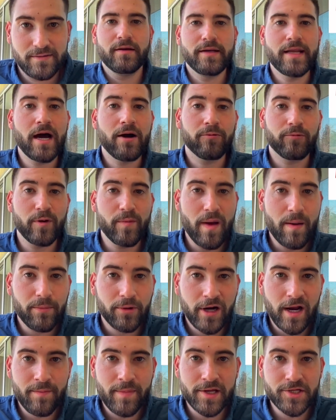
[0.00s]
Now,
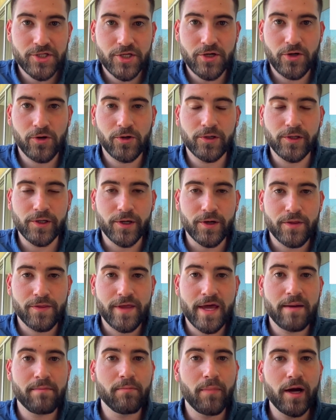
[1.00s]
remember I mentioned earlier
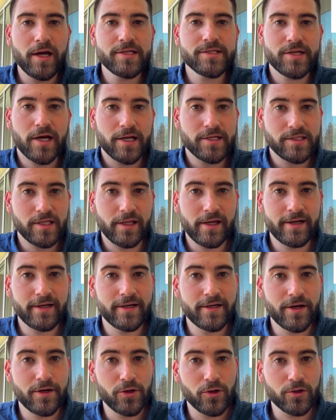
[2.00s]
that mice
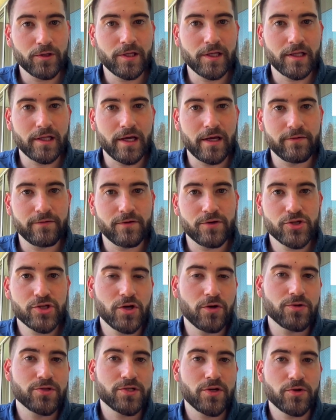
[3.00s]
isolated in early life
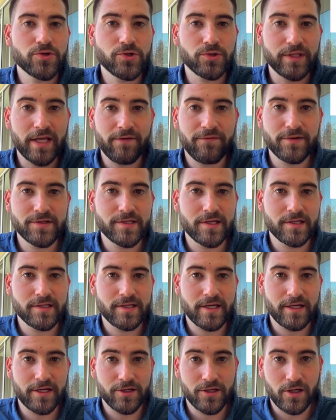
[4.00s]
show social deficits
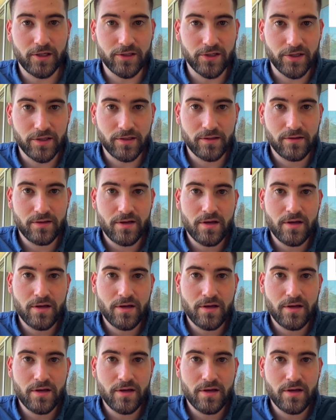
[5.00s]
in adulthood.